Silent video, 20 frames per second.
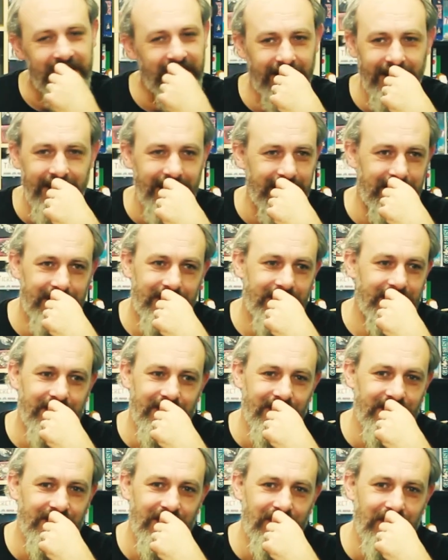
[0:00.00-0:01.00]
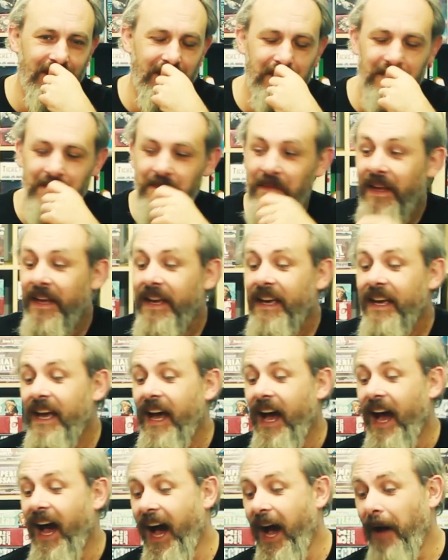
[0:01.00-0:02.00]
The kid, just incredible.
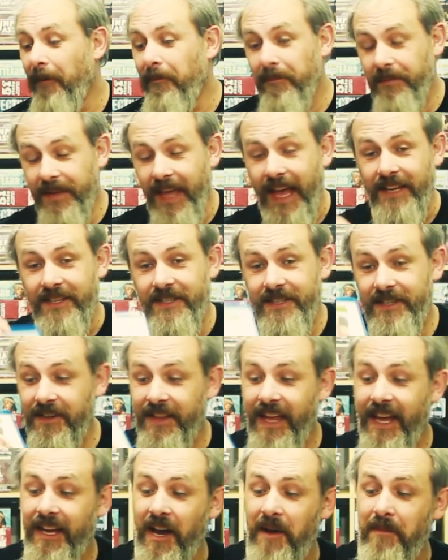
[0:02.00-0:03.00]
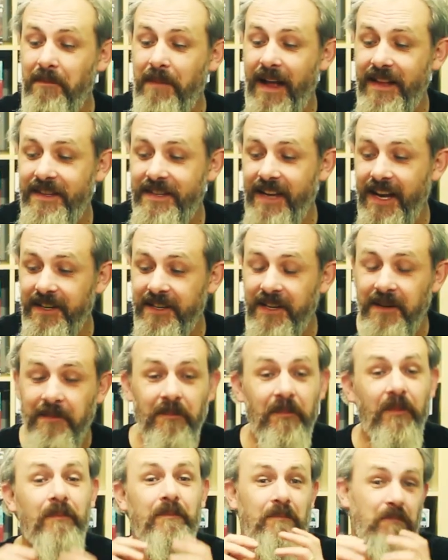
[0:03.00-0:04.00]
Um, yes, so there you go. Bad Santa
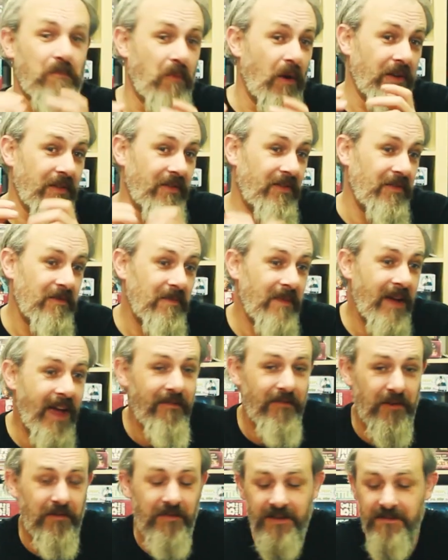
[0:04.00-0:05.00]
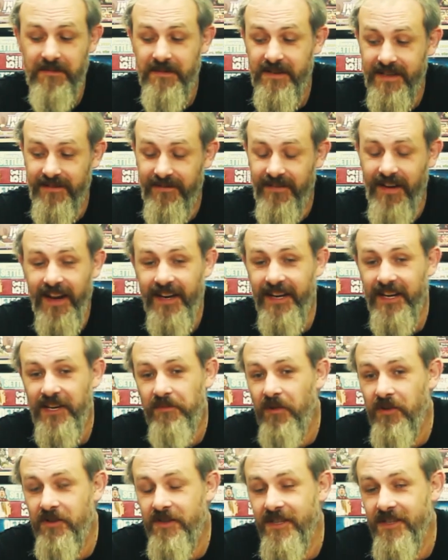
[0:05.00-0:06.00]
wonderful every Christmas. In fact, I need
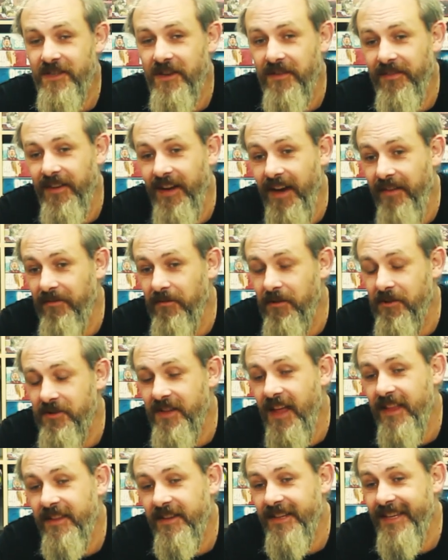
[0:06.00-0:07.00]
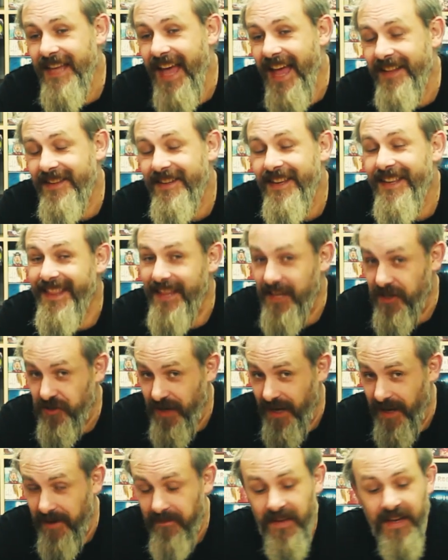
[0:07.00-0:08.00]
to watch it so far. I haven't watched that yet this
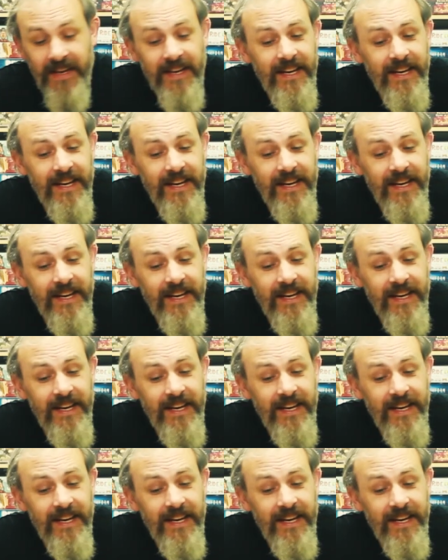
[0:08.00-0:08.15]
year.